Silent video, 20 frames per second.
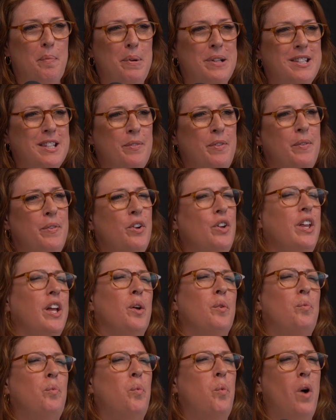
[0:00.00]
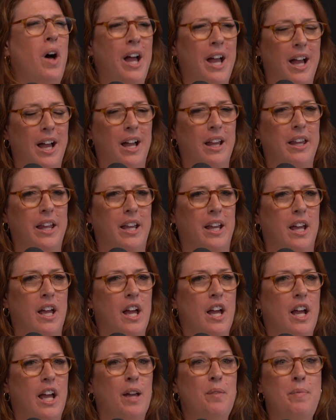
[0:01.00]
But some people are like, what? Like,
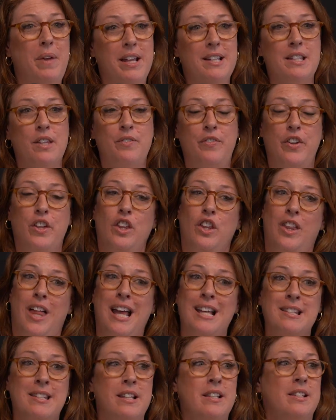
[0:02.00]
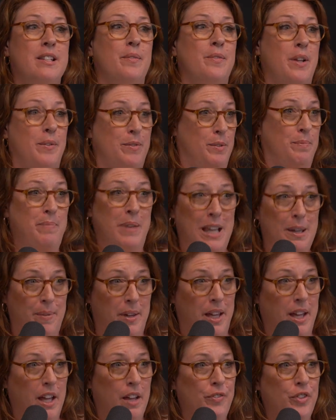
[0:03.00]
it makes them feel less than sometimes,
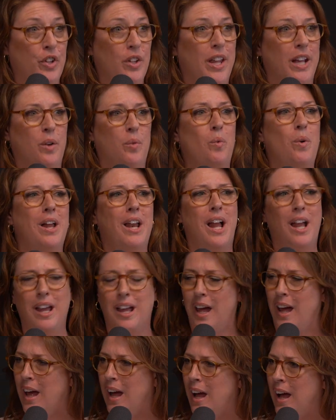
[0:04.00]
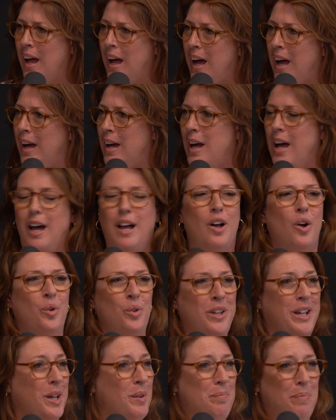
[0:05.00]
maybe, if they're like, what,
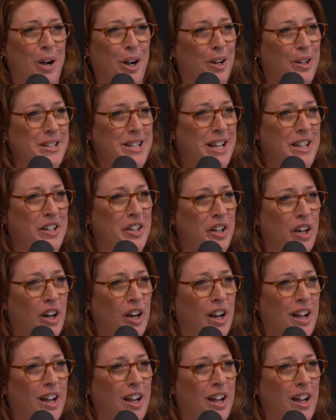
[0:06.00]
only a bartender?